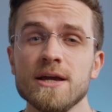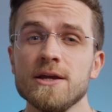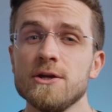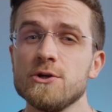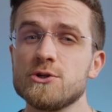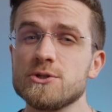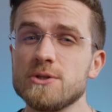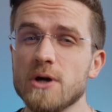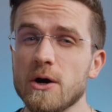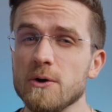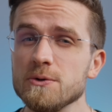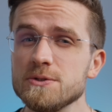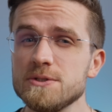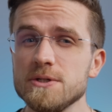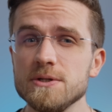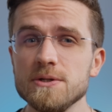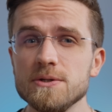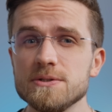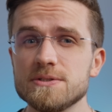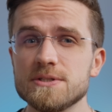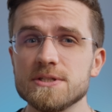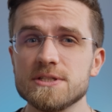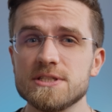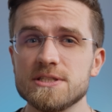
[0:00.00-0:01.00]
you should also
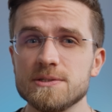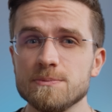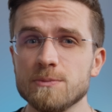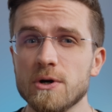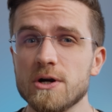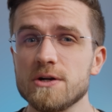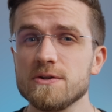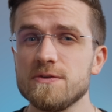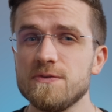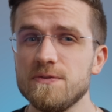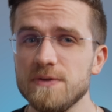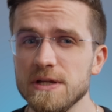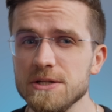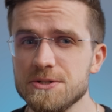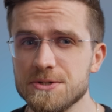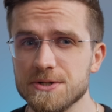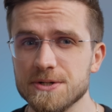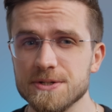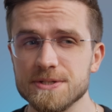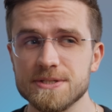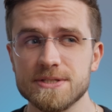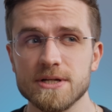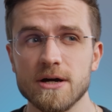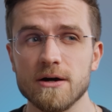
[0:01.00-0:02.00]
use the smart
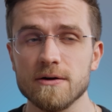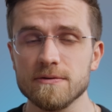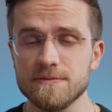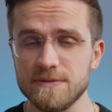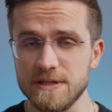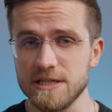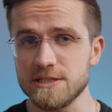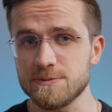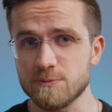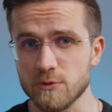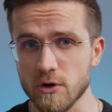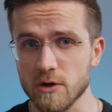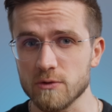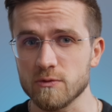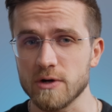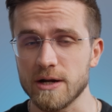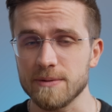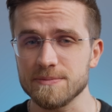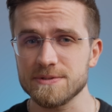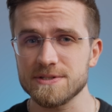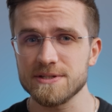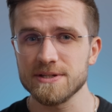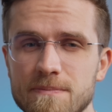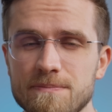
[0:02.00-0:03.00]
features of these
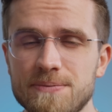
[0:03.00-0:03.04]
programs.